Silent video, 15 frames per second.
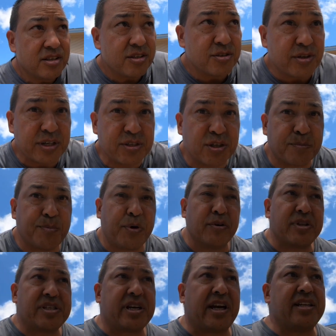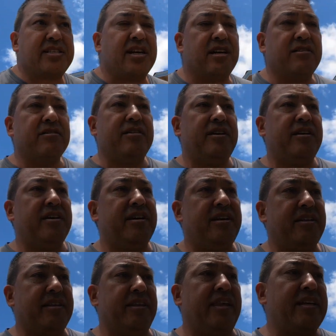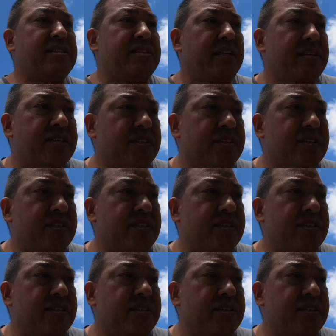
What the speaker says: So I took both sides out. The next thing to